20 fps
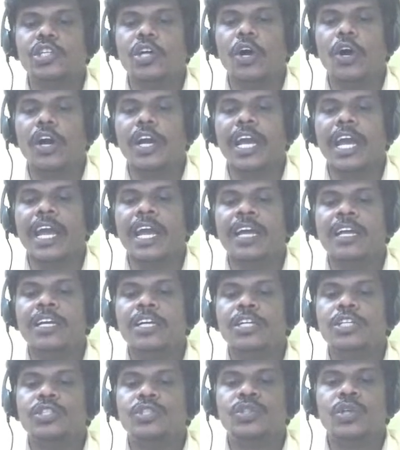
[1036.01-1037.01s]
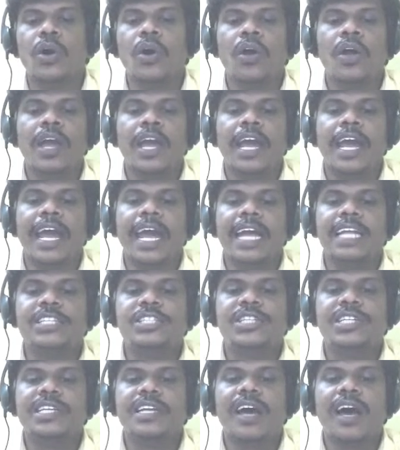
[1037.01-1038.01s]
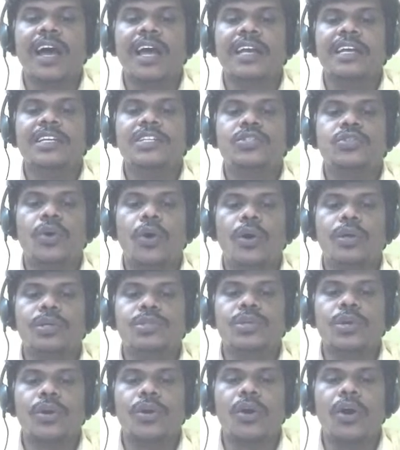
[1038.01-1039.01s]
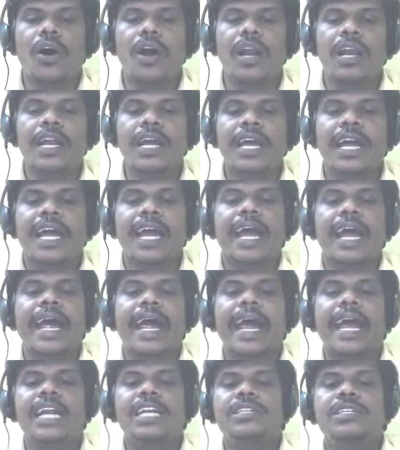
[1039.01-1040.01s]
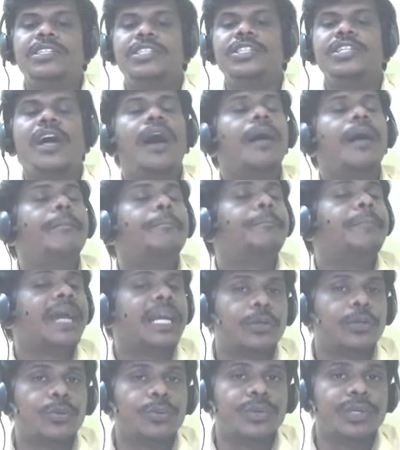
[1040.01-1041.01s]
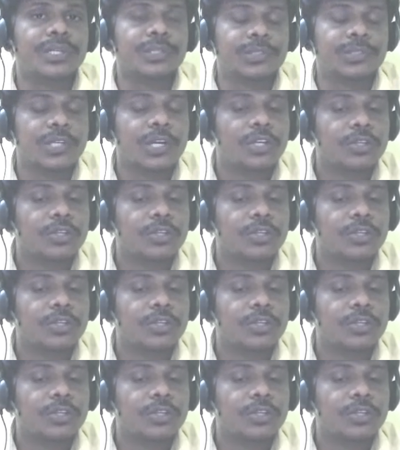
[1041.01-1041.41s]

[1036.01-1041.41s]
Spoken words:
Okay, so angina is also called angina pectoris.